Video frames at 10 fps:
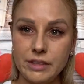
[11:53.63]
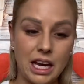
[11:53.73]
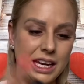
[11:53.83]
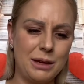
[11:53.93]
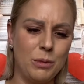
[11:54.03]

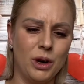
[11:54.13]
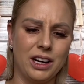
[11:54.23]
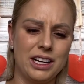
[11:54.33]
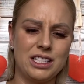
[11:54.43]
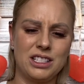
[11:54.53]
Anymore,
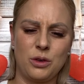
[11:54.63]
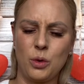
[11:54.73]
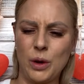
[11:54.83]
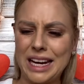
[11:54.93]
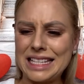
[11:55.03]
it's
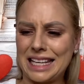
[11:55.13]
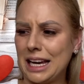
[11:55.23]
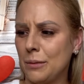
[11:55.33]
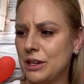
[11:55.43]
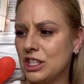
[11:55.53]
crazy
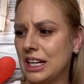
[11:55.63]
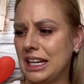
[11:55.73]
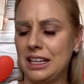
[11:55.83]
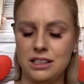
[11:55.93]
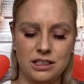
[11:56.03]
how much I
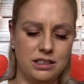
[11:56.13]
need